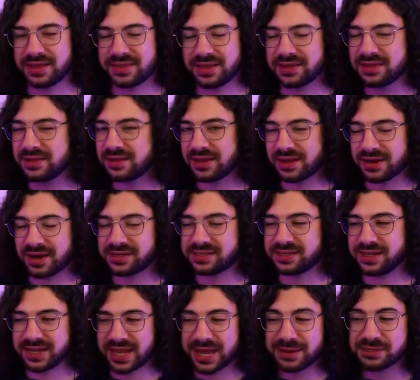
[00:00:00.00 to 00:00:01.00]
then an idea
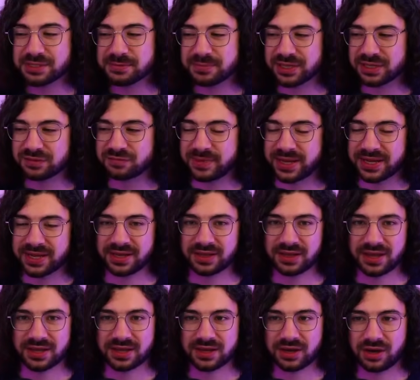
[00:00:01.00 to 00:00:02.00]
came to me of making
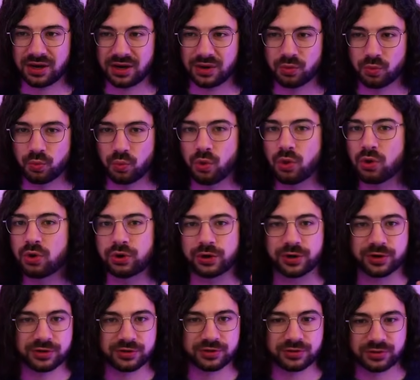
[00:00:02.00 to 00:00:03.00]
like a
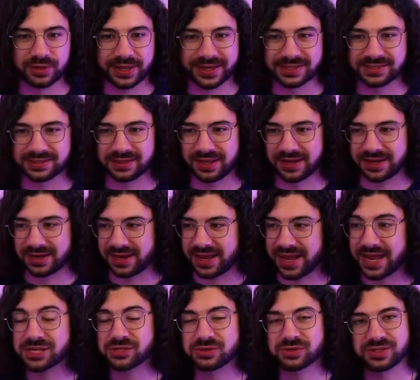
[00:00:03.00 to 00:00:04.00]
ward, or like an
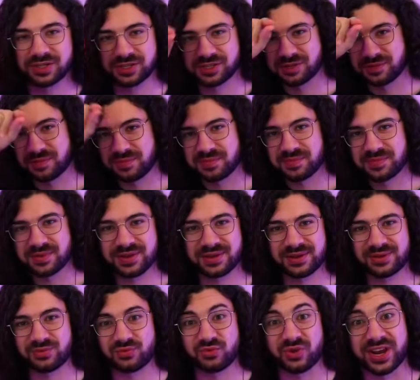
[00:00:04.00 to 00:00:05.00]
exorcism
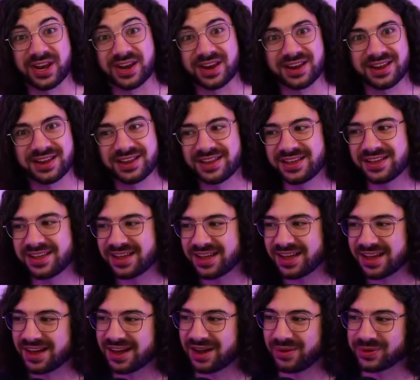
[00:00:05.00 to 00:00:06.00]
ring,
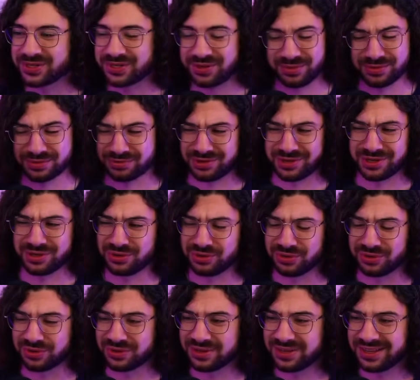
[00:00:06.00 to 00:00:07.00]
which I thought was really
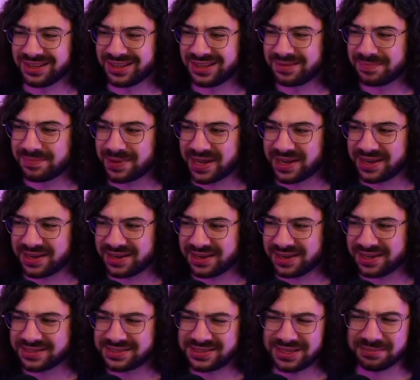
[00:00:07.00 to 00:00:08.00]
cool. But
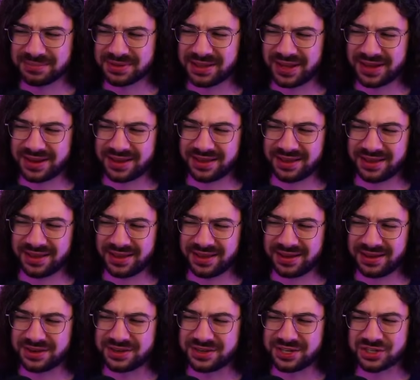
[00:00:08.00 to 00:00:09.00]
it seemed like an
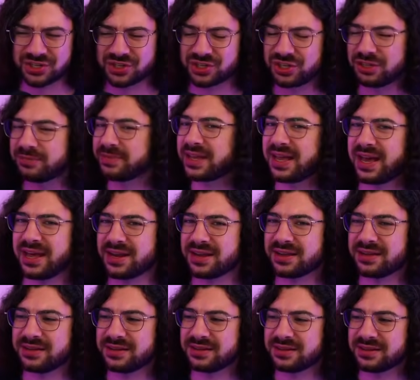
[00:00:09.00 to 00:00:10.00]
additional mechanic.